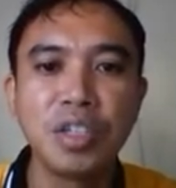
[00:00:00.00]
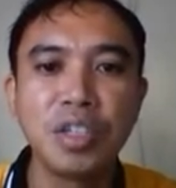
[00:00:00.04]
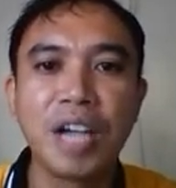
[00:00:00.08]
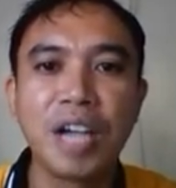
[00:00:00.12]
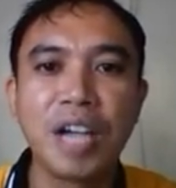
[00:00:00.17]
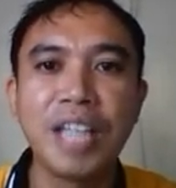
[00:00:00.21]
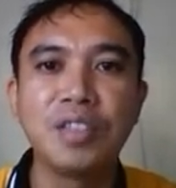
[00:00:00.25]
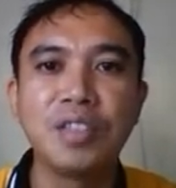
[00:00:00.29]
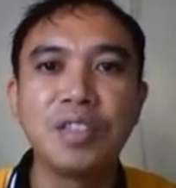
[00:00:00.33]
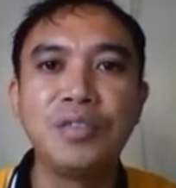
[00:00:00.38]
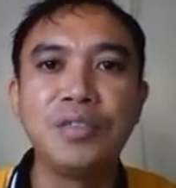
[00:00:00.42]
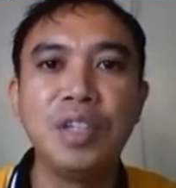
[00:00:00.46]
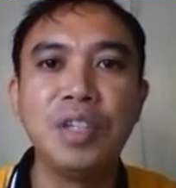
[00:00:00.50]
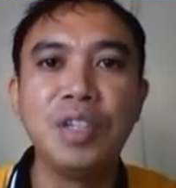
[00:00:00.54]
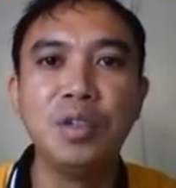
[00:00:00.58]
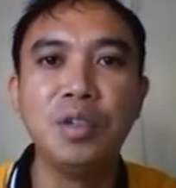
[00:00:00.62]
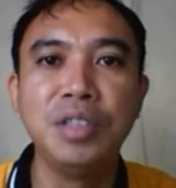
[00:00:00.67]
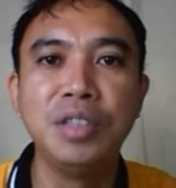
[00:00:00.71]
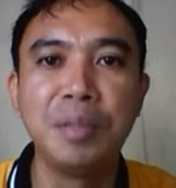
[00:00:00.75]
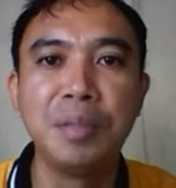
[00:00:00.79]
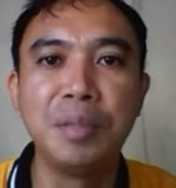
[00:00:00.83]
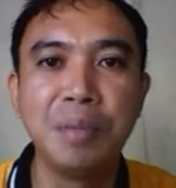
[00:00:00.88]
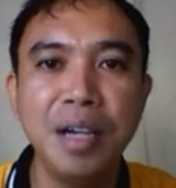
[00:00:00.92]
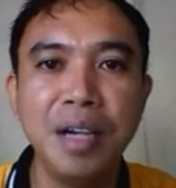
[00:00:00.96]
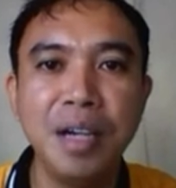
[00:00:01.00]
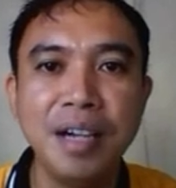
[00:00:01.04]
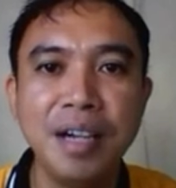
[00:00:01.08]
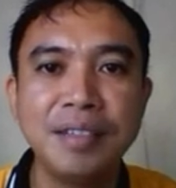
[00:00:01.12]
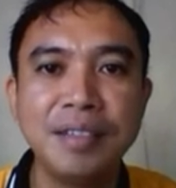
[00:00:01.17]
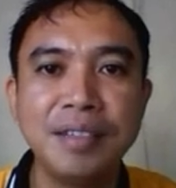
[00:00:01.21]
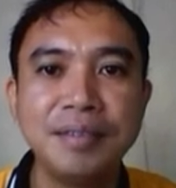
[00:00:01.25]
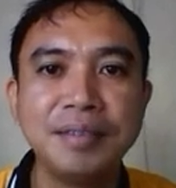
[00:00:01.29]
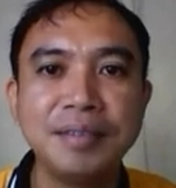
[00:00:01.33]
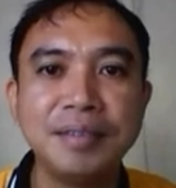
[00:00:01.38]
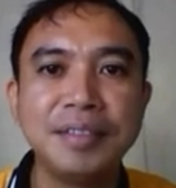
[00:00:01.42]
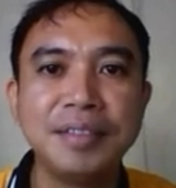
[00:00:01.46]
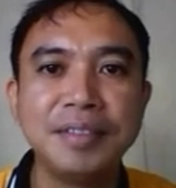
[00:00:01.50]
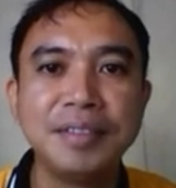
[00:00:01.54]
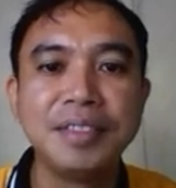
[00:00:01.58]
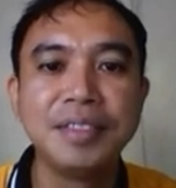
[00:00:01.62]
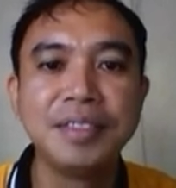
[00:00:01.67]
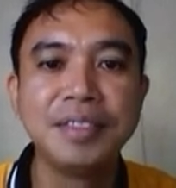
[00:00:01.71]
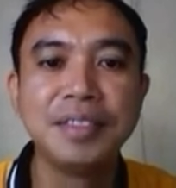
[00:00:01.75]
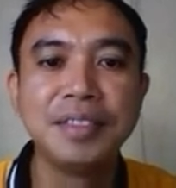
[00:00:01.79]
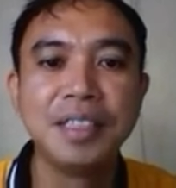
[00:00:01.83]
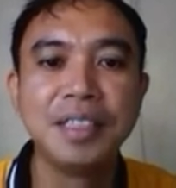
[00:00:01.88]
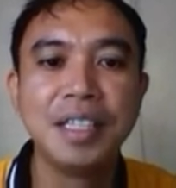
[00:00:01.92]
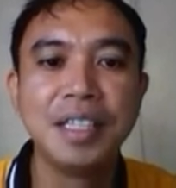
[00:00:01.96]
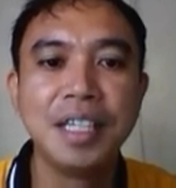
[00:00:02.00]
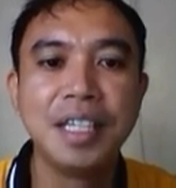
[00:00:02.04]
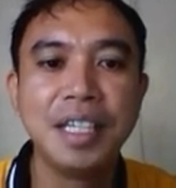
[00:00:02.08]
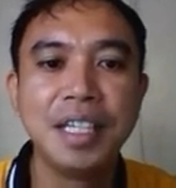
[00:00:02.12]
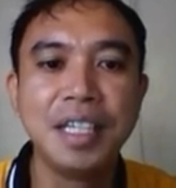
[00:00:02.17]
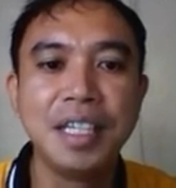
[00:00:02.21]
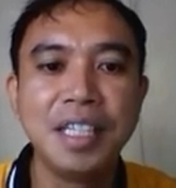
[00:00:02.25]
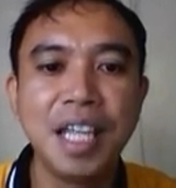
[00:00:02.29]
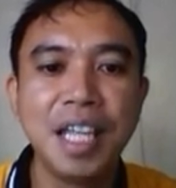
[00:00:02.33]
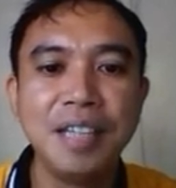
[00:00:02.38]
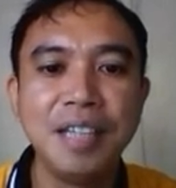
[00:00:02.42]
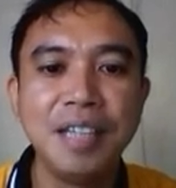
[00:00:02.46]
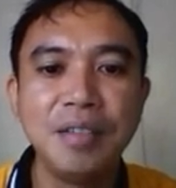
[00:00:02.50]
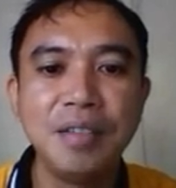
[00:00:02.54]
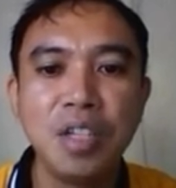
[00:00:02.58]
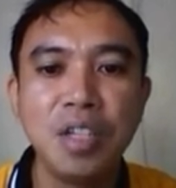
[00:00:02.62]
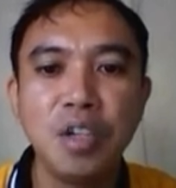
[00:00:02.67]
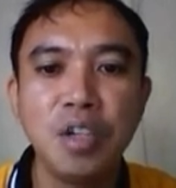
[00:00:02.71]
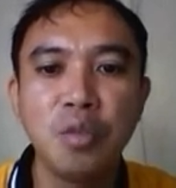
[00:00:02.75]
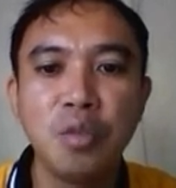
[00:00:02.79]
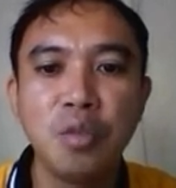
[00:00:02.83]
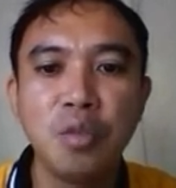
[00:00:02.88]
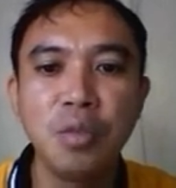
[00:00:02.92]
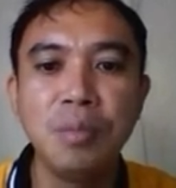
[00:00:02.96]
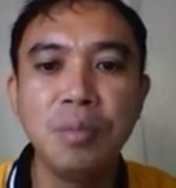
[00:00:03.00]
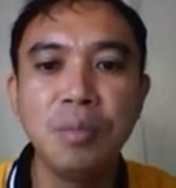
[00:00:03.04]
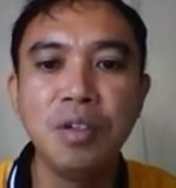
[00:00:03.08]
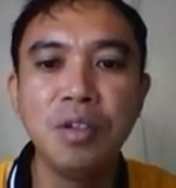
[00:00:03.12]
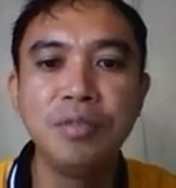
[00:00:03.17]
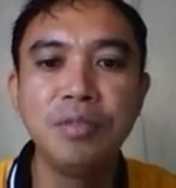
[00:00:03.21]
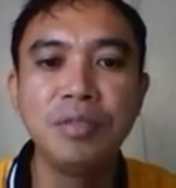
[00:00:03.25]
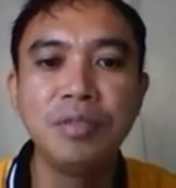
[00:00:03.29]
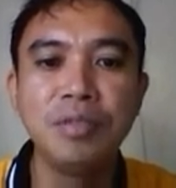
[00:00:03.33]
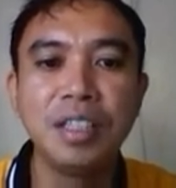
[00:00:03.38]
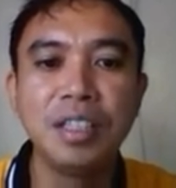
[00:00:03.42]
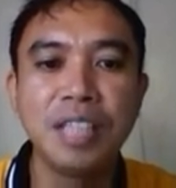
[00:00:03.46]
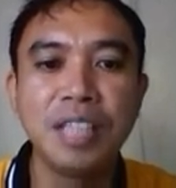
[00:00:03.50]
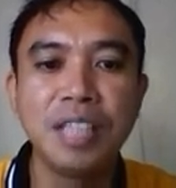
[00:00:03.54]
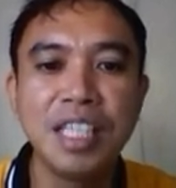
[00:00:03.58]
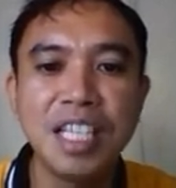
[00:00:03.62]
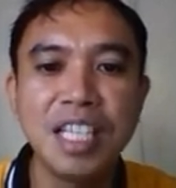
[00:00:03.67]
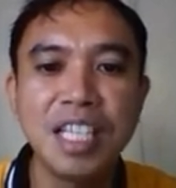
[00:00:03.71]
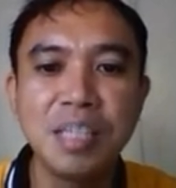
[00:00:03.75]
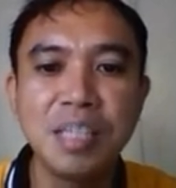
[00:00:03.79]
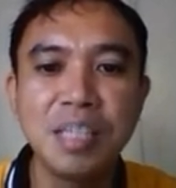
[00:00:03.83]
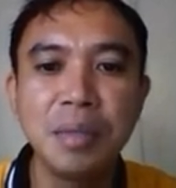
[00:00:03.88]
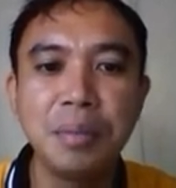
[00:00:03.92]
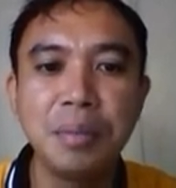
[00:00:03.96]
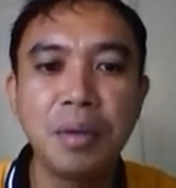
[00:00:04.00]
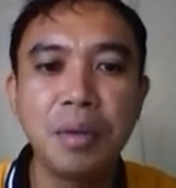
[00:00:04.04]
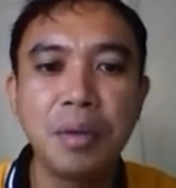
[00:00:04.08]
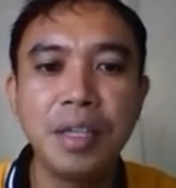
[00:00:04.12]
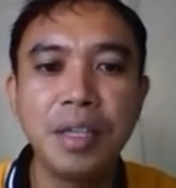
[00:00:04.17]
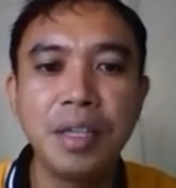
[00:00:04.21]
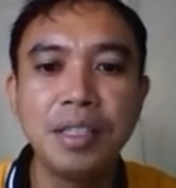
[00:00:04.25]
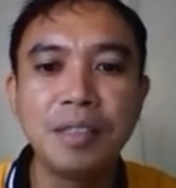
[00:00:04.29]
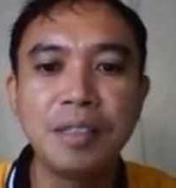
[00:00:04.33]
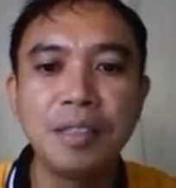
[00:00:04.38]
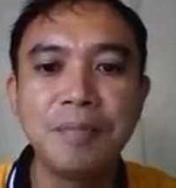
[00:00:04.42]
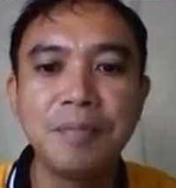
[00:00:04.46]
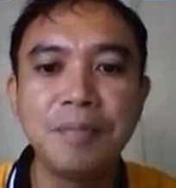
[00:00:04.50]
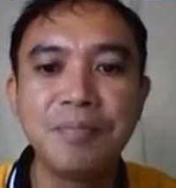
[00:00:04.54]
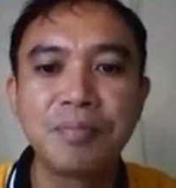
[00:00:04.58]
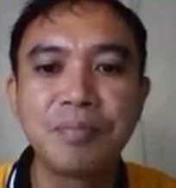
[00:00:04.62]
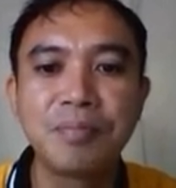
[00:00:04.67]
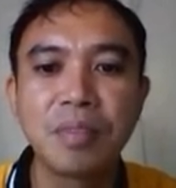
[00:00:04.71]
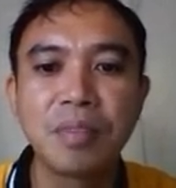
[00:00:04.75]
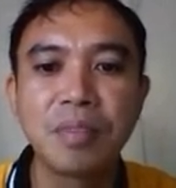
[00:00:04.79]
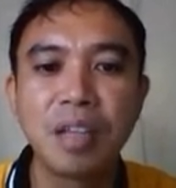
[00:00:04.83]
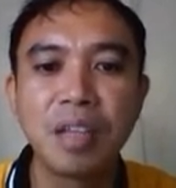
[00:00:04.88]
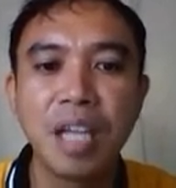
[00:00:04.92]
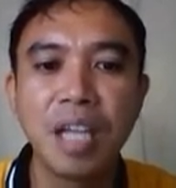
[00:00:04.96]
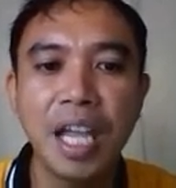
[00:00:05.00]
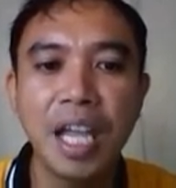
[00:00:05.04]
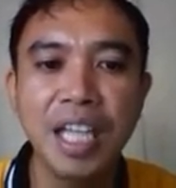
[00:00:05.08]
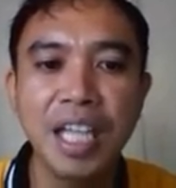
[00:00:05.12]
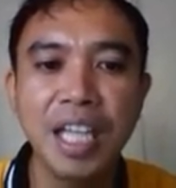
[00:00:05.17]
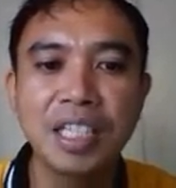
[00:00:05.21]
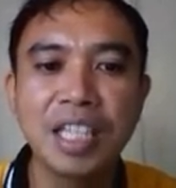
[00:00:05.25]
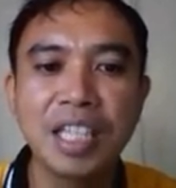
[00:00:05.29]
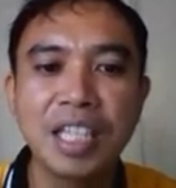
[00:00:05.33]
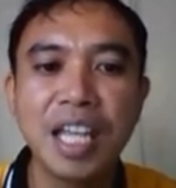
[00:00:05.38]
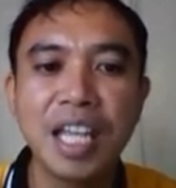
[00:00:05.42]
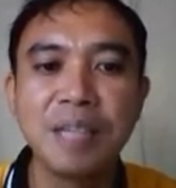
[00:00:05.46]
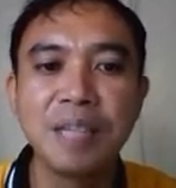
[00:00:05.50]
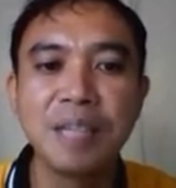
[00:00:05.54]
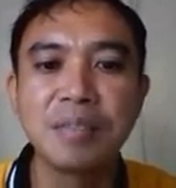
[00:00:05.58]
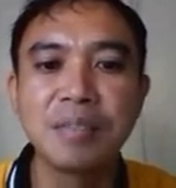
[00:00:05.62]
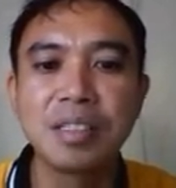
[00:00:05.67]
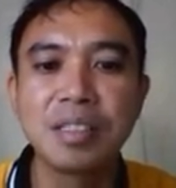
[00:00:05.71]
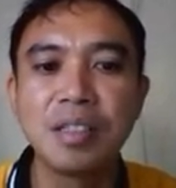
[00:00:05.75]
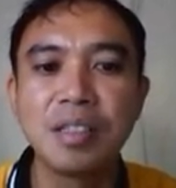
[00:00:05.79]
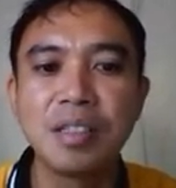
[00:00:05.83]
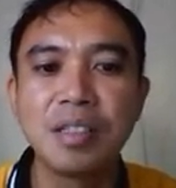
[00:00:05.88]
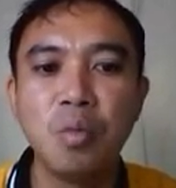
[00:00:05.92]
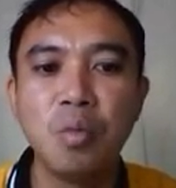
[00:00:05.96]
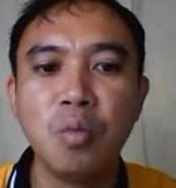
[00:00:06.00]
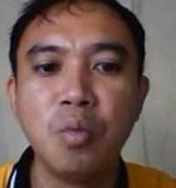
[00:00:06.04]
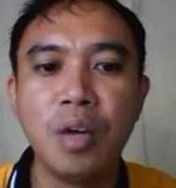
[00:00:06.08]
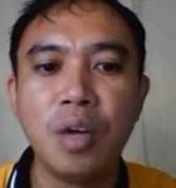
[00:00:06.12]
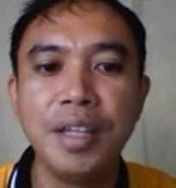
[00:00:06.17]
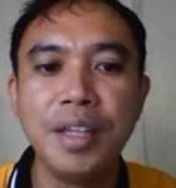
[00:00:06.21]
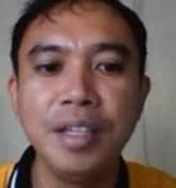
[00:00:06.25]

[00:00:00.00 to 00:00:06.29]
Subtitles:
to the right of the whole number, and then we move the decimal point 8 times.